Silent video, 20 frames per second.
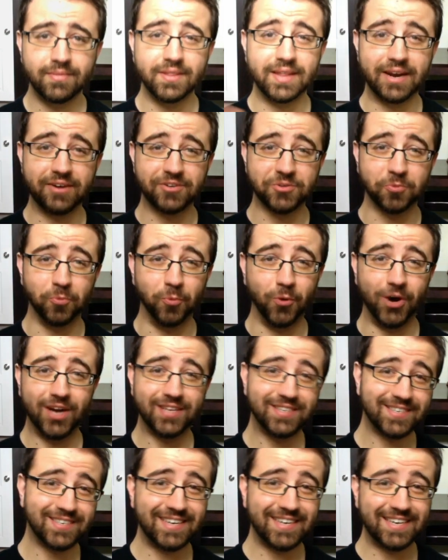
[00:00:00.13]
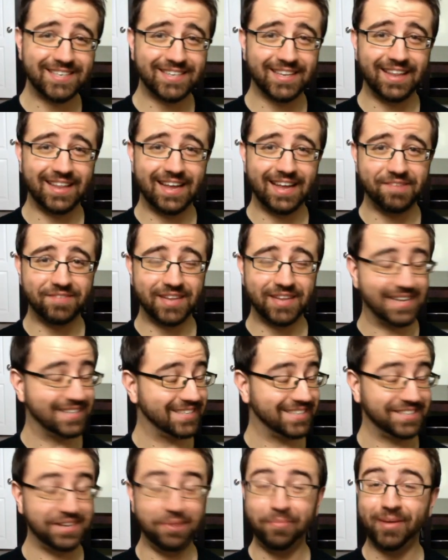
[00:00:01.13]
There's one season left,
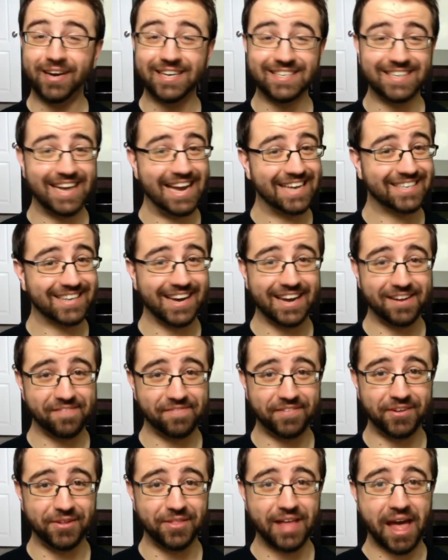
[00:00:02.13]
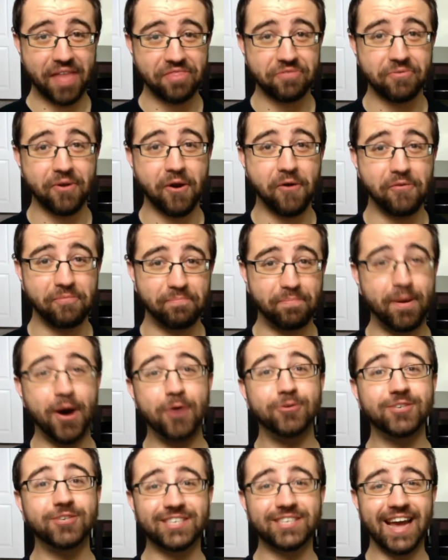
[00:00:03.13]
and somebody's ass got to fill that throne
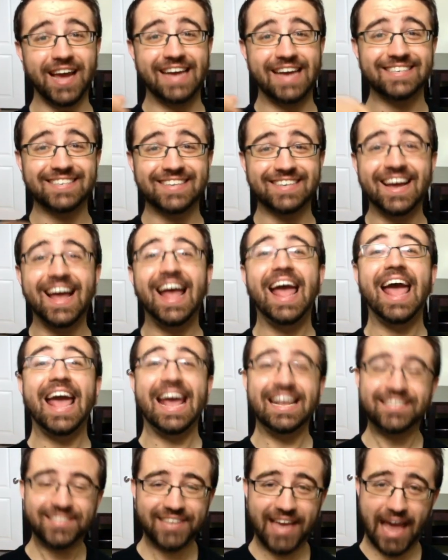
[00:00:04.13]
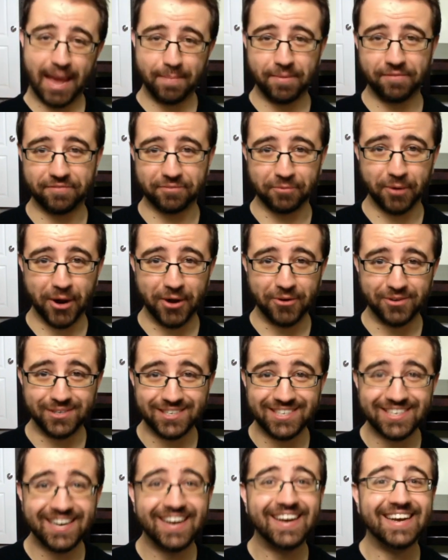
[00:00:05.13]
post-haste. It's Game of
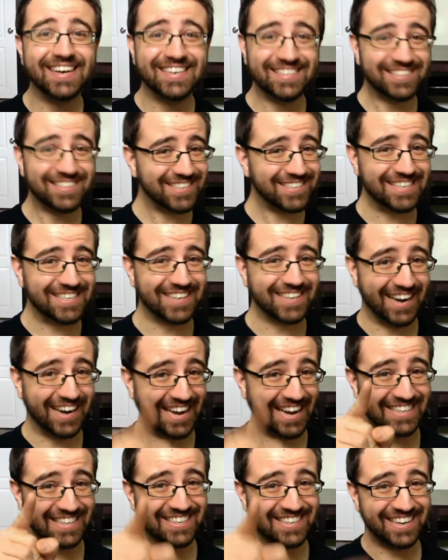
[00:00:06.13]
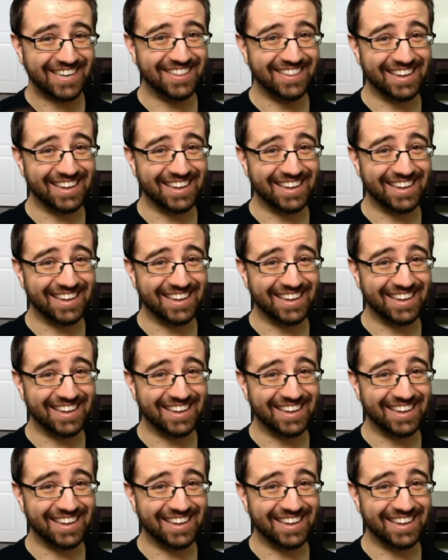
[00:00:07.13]
Thrones Season 8.